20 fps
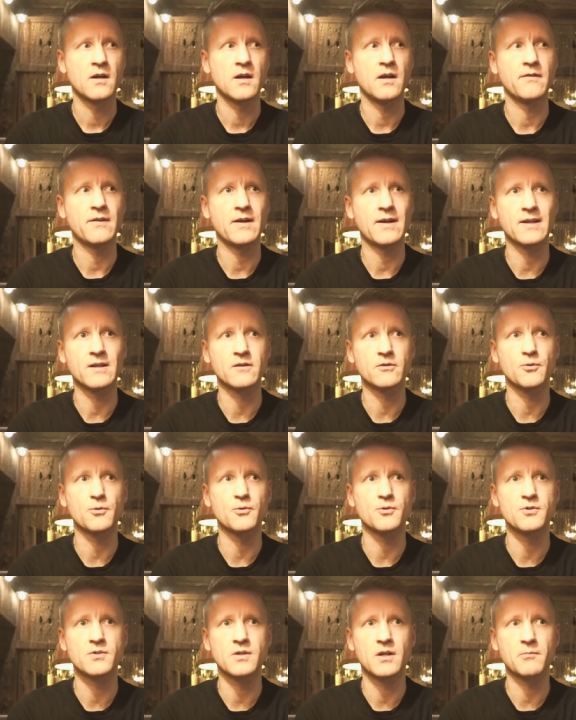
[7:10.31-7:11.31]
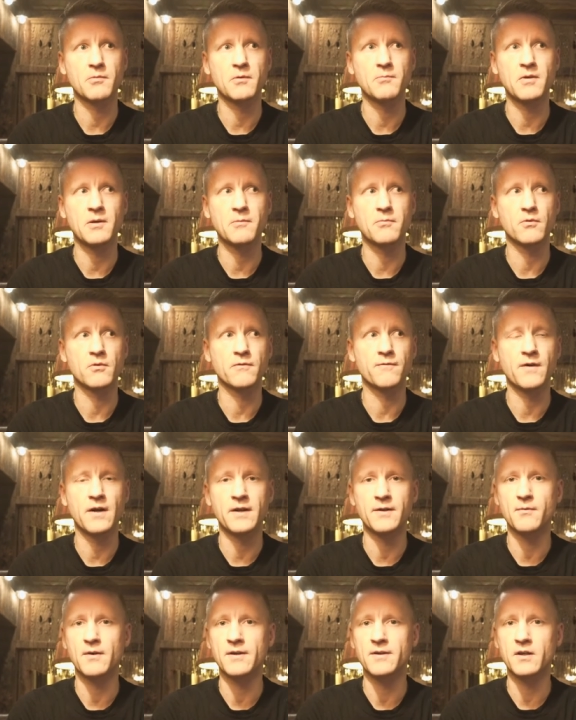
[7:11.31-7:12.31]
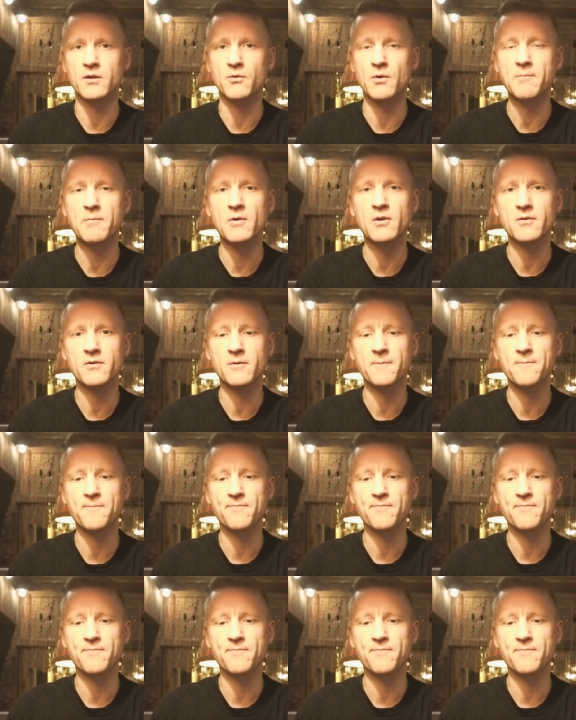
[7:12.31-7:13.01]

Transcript: and that includes helping people find right equipment,